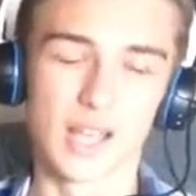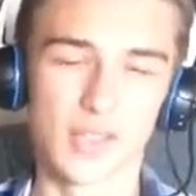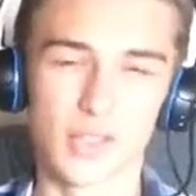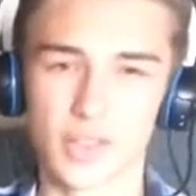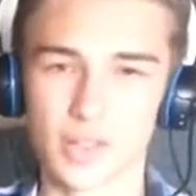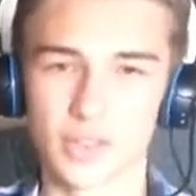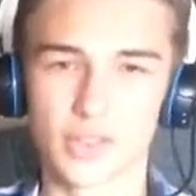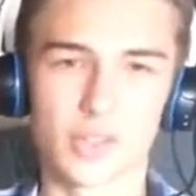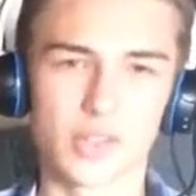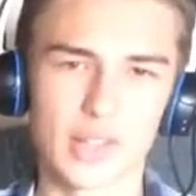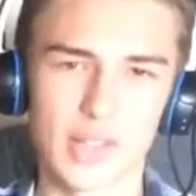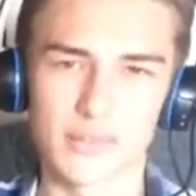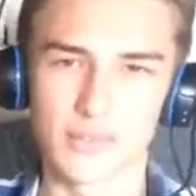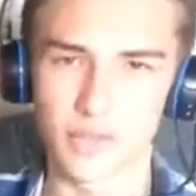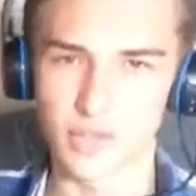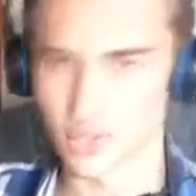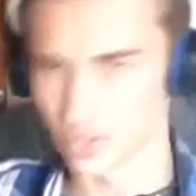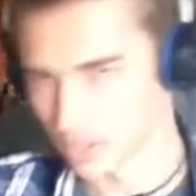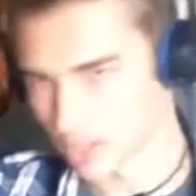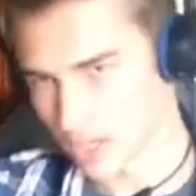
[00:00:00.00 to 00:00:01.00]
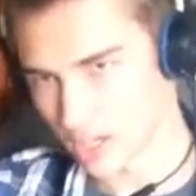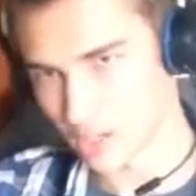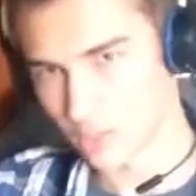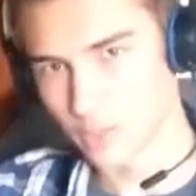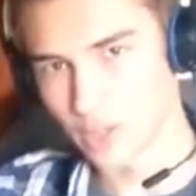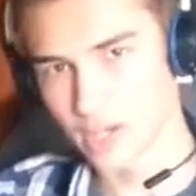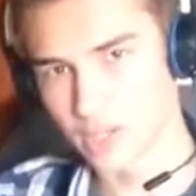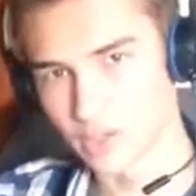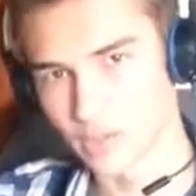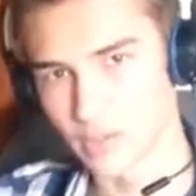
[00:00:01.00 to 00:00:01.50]
the levers are not
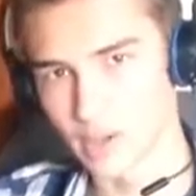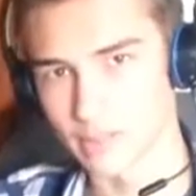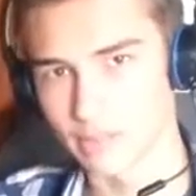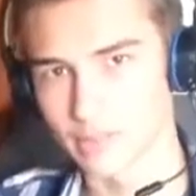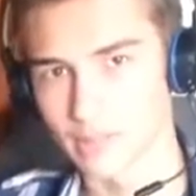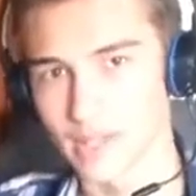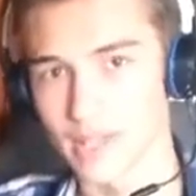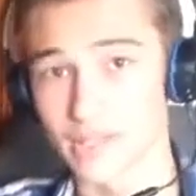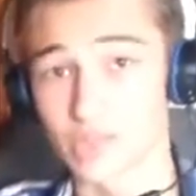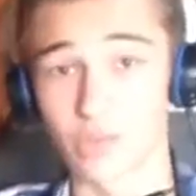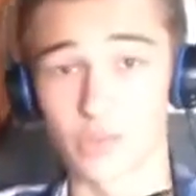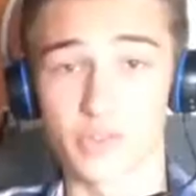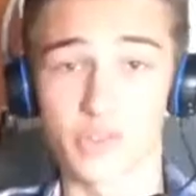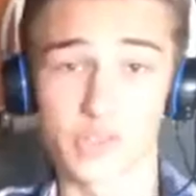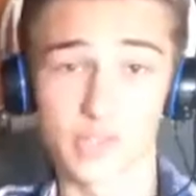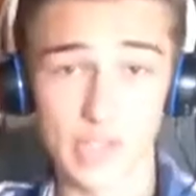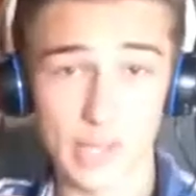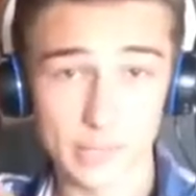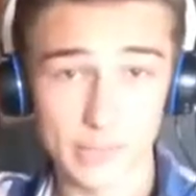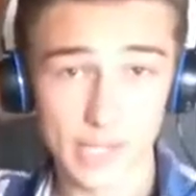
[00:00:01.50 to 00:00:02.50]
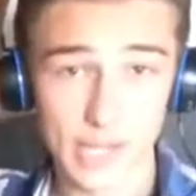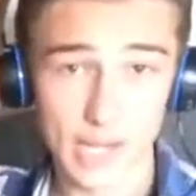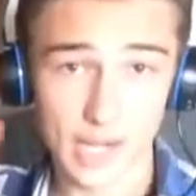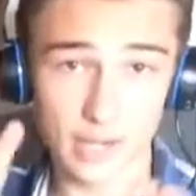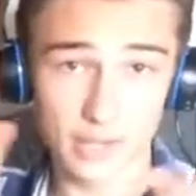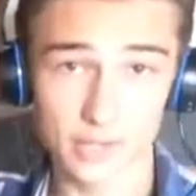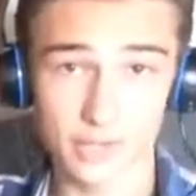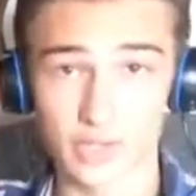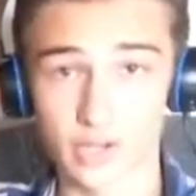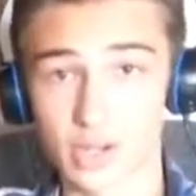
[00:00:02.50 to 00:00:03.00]
quite in the right place, or the
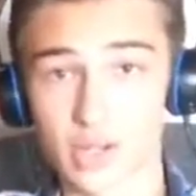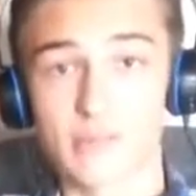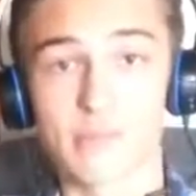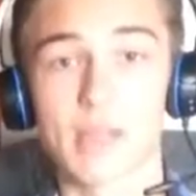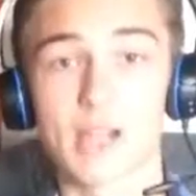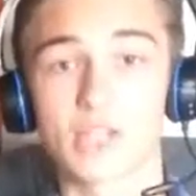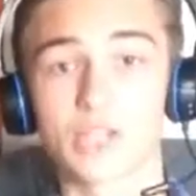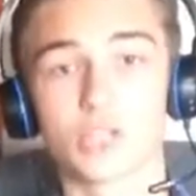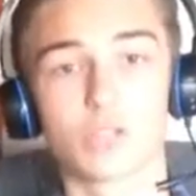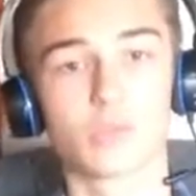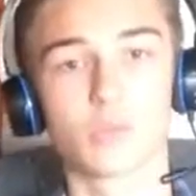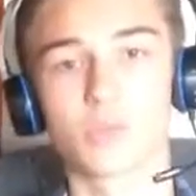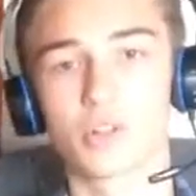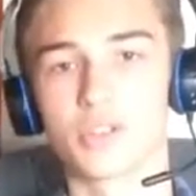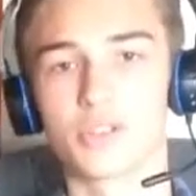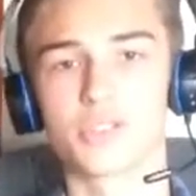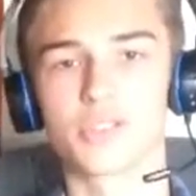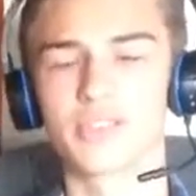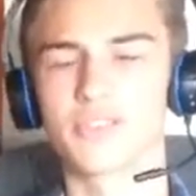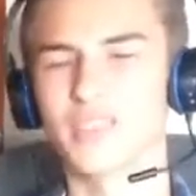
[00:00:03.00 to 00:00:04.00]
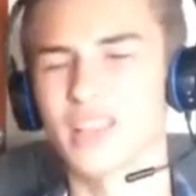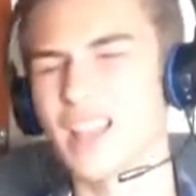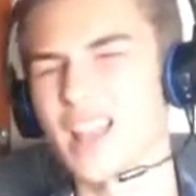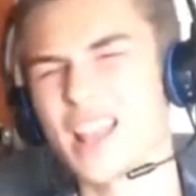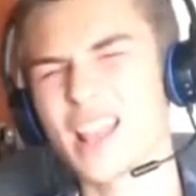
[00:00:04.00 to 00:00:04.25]
subtitles are not matching the words and stuff like that.